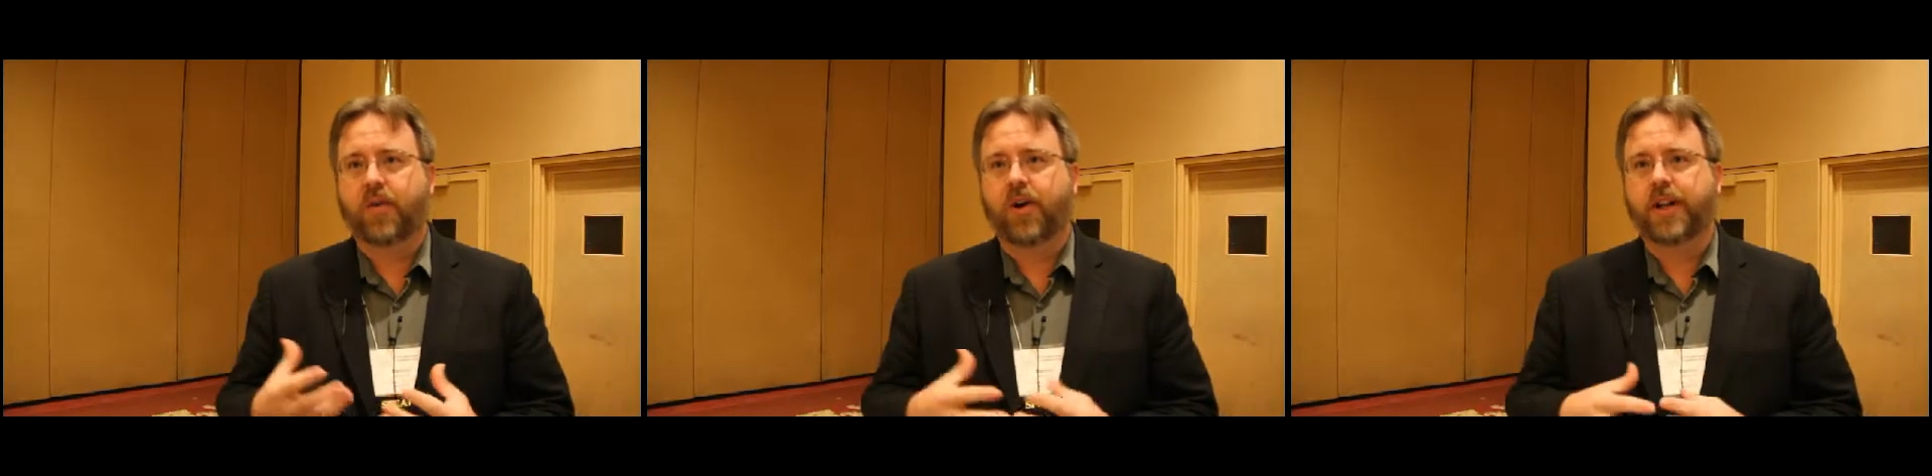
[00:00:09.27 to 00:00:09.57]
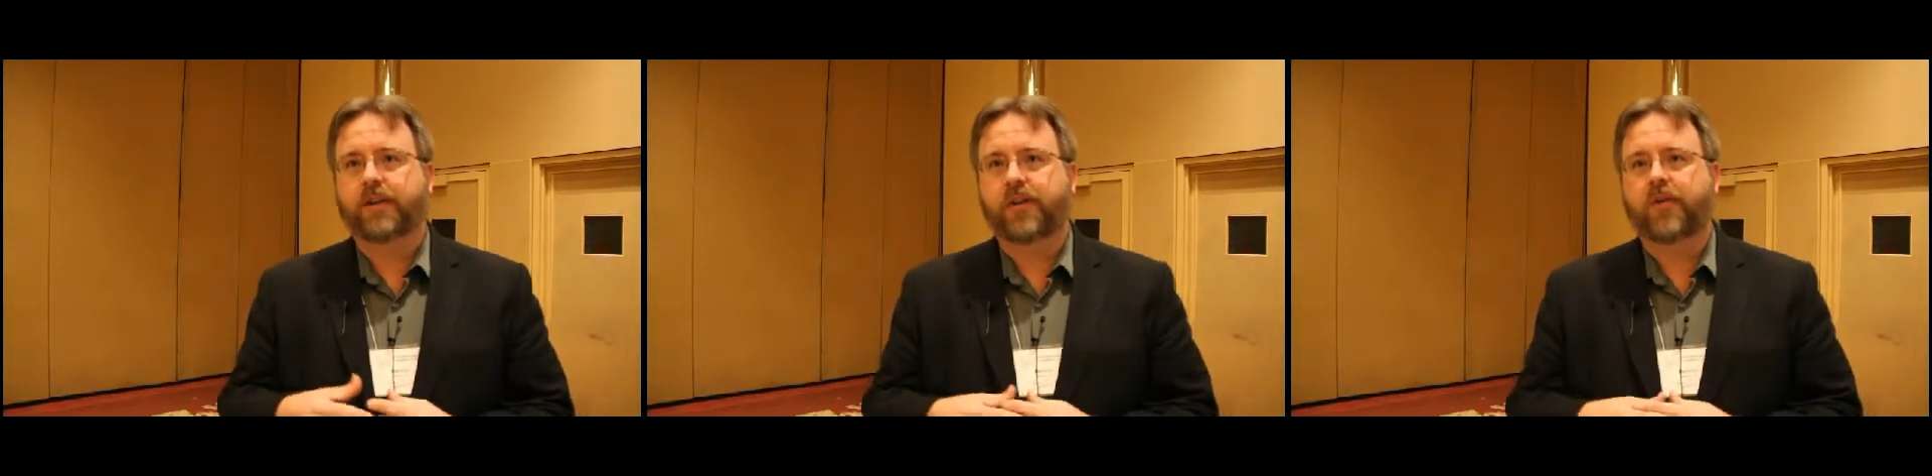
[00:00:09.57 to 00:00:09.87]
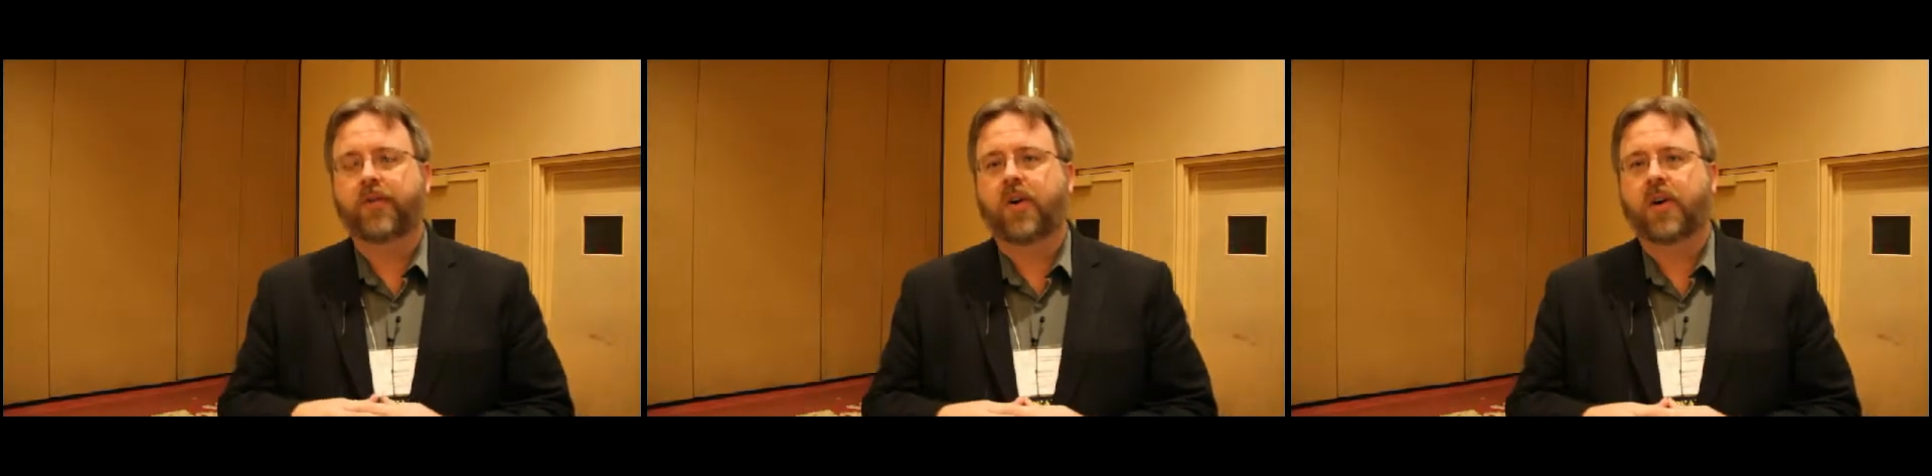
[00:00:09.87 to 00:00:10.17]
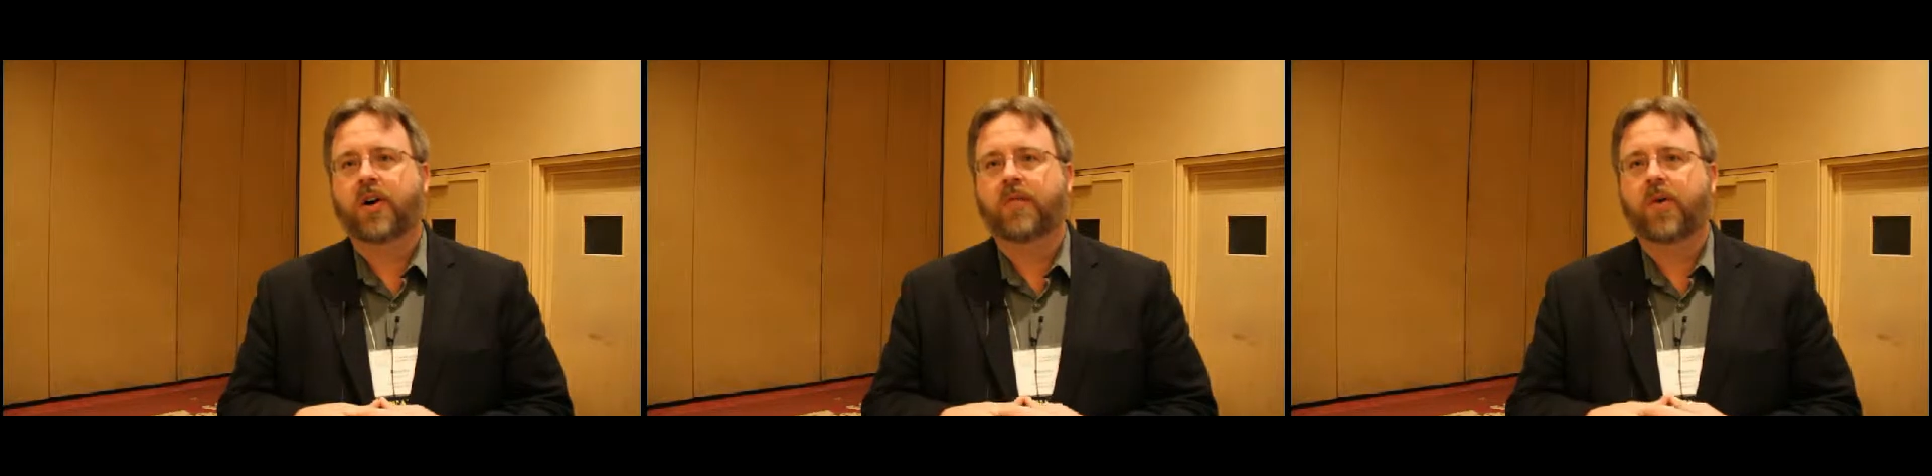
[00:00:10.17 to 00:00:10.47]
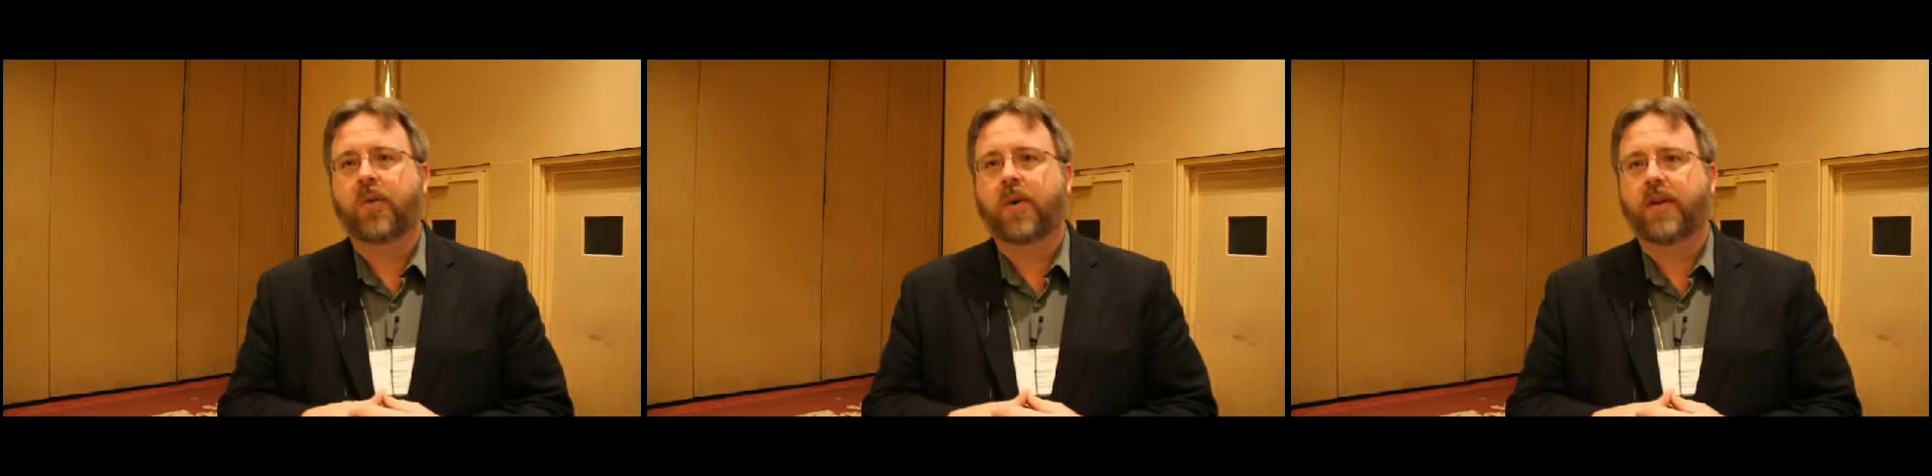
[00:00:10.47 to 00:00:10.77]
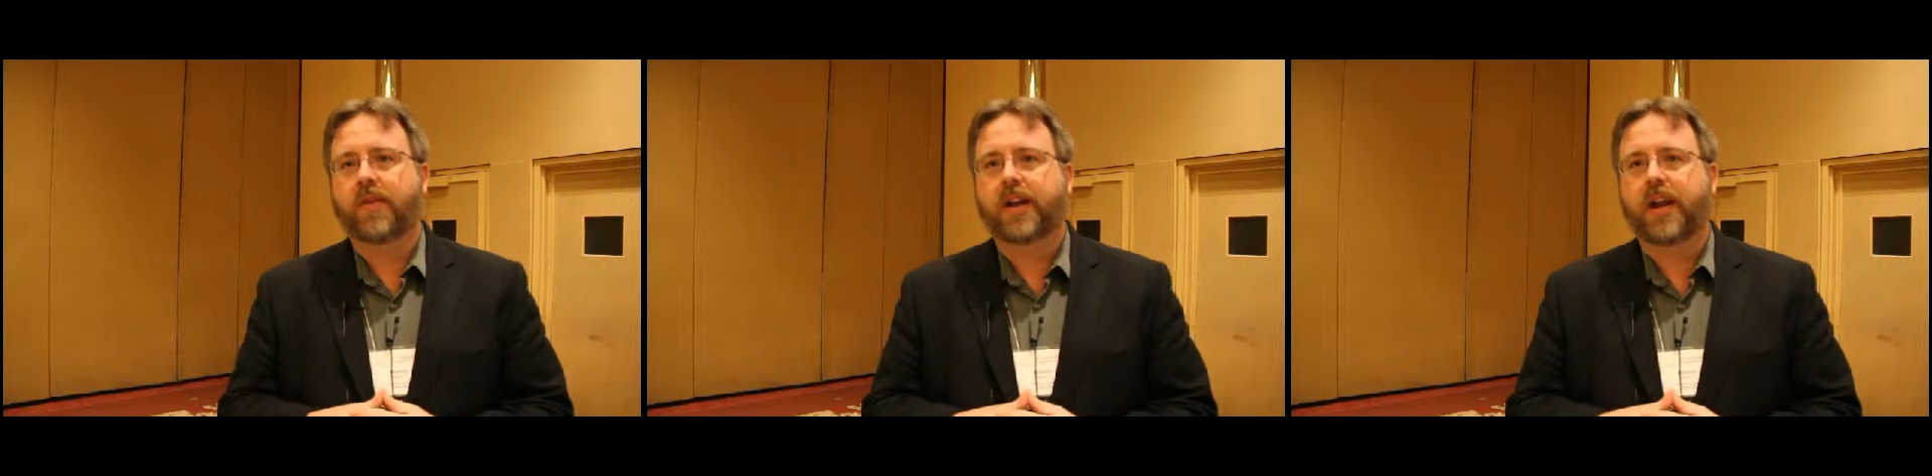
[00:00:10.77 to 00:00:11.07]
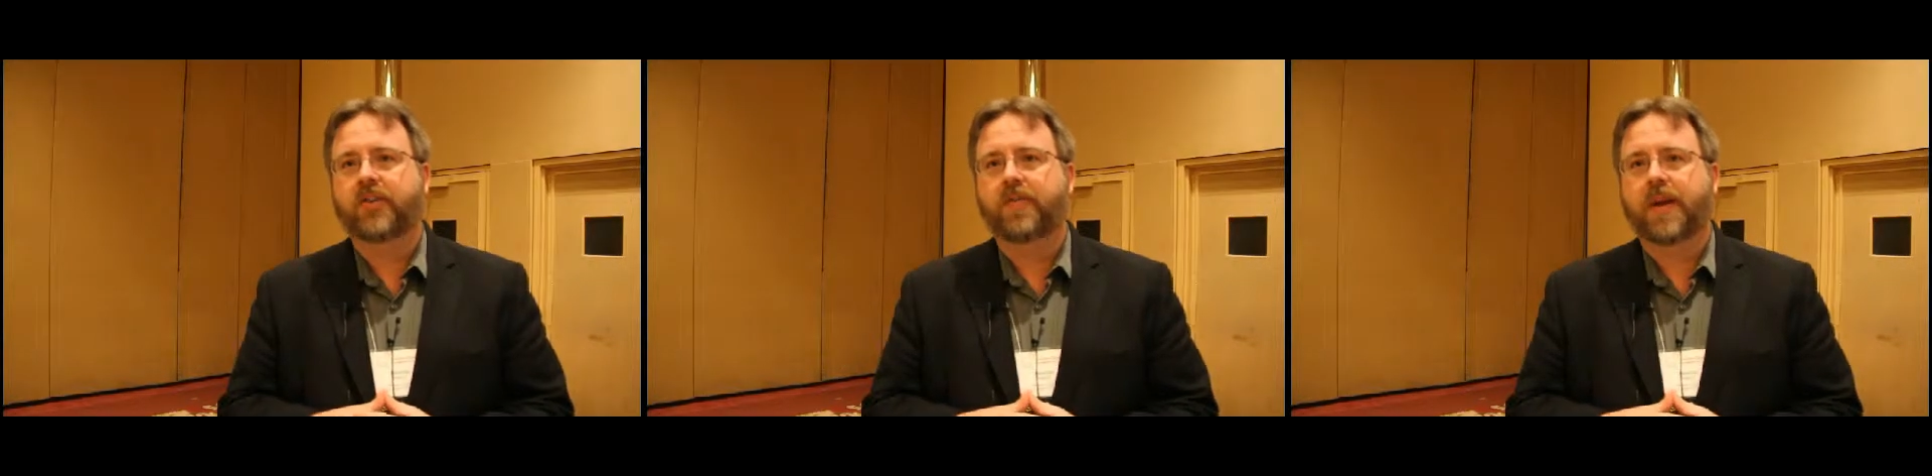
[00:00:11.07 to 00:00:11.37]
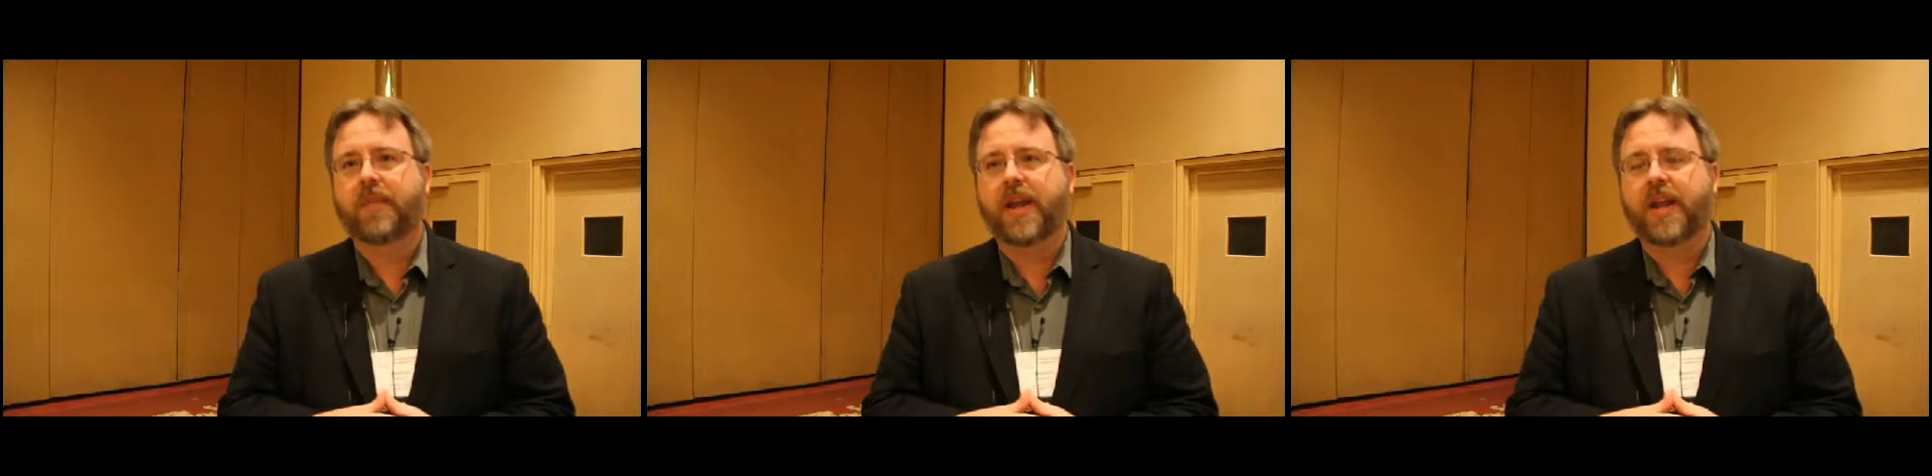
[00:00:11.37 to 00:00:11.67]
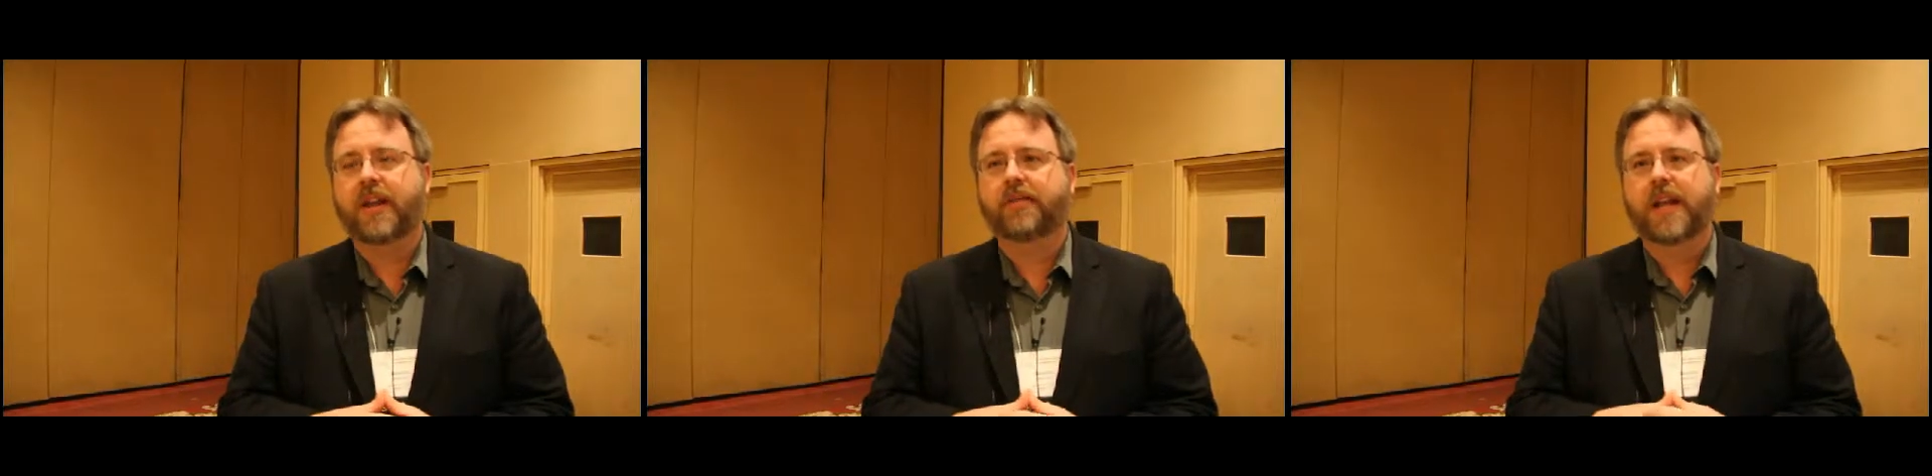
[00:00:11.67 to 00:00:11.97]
brought into the farm or whatever the case may be, and